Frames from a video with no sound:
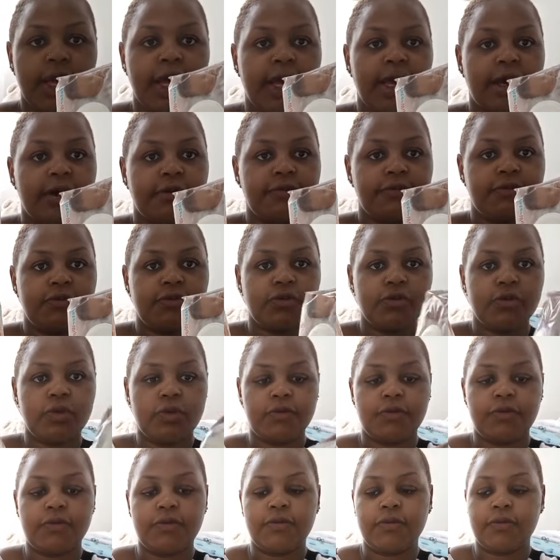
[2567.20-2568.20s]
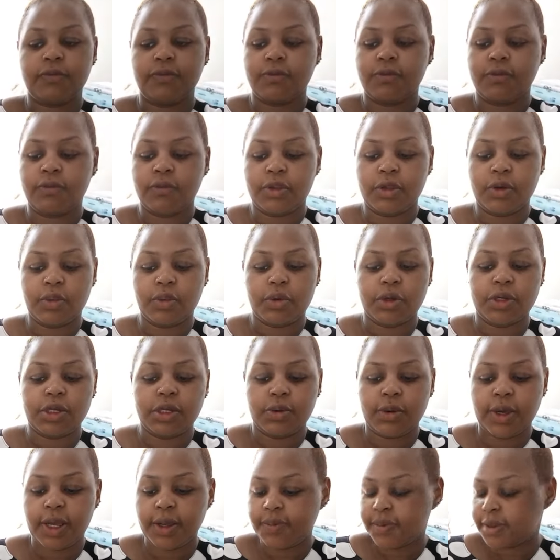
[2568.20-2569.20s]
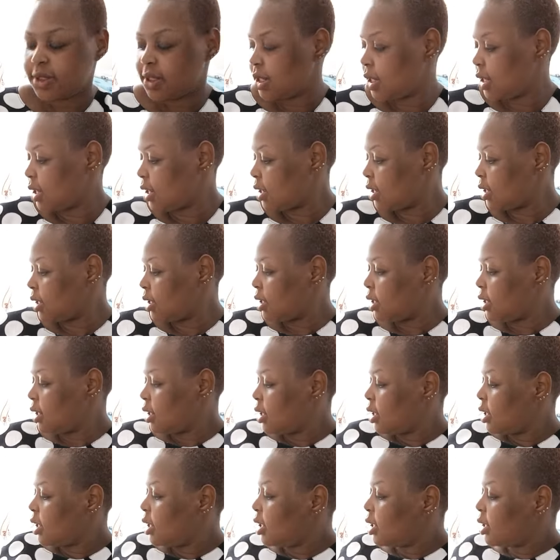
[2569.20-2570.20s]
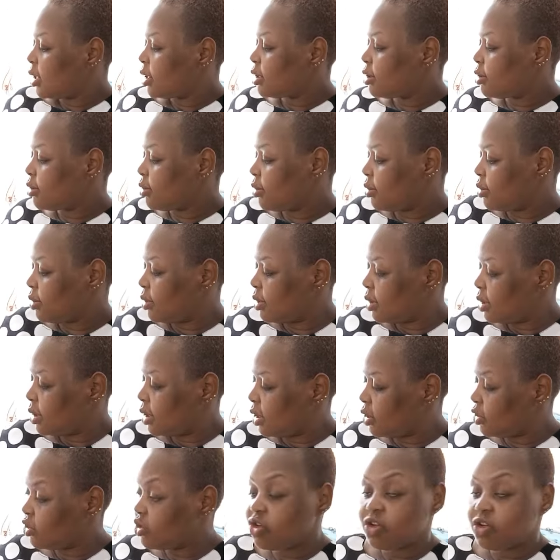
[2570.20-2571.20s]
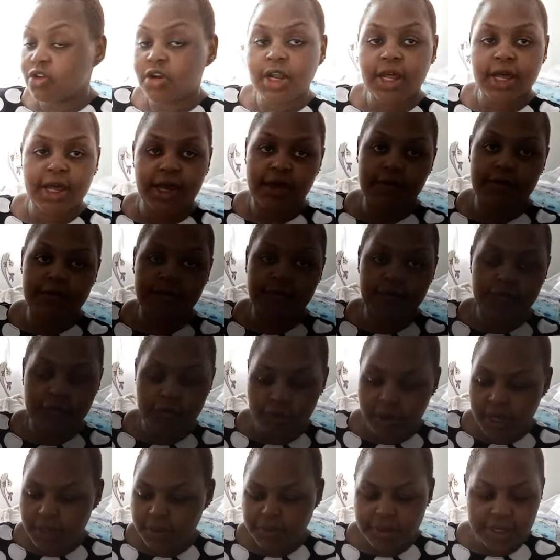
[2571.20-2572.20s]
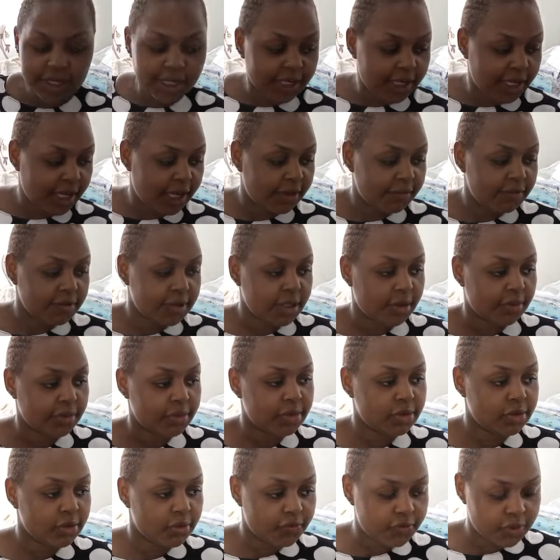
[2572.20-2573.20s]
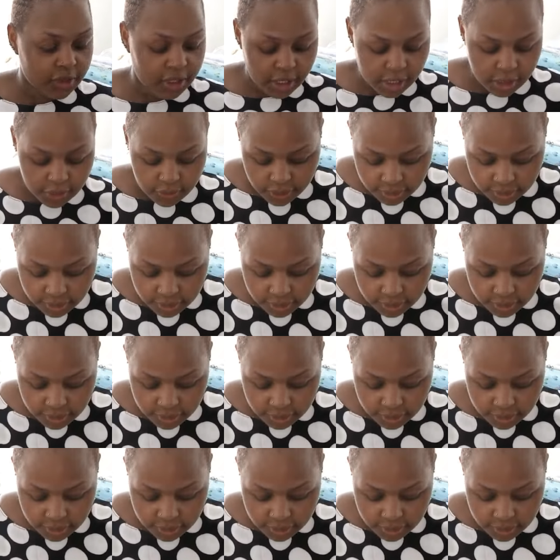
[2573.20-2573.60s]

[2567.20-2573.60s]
I have two of the water wipes here. So in total I have four wipes and I have some soft care